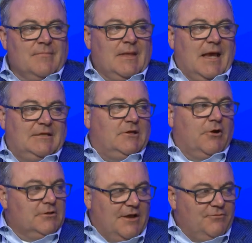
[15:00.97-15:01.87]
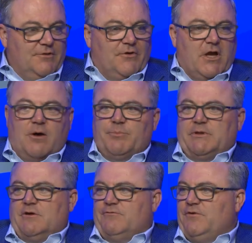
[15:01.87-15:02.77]
And at our level of a
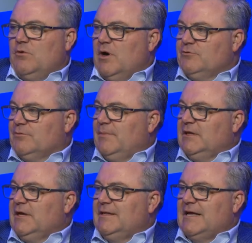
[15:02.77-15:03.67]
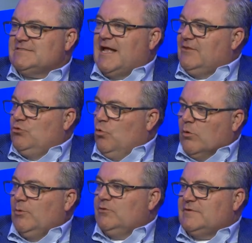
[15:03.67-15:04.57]
company, a few $100 million, that's not
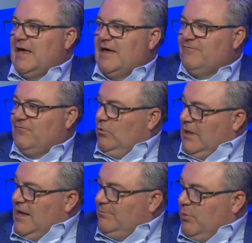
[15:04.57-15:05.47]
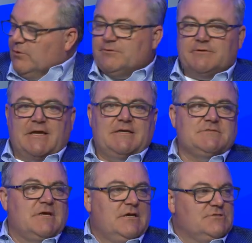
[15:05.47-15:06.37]
normal to have full-on partner
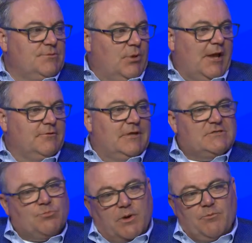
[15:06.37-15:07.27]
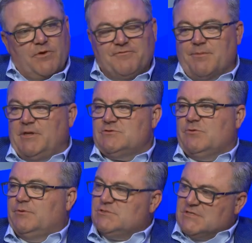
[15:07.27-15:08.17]
days, supplier days. We've committed to
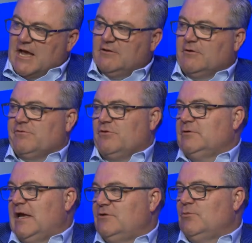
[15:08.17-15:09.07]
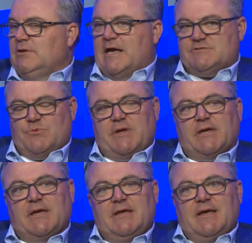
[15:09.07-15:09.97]
it. We just had our 3rd annual last
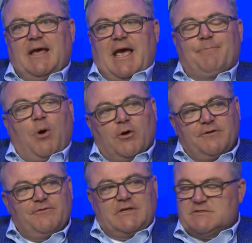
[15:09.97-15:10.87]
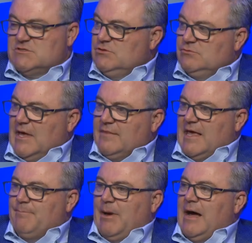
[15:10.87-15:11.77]
week. And part of it is to
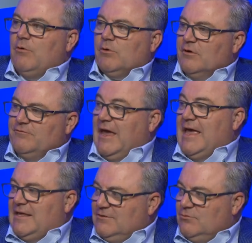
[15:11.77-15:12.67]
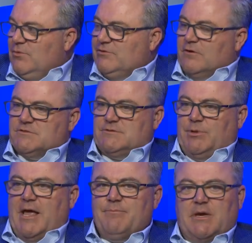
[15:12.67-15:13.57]
that power of and with our
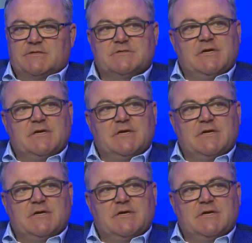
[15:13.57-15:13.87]
supply base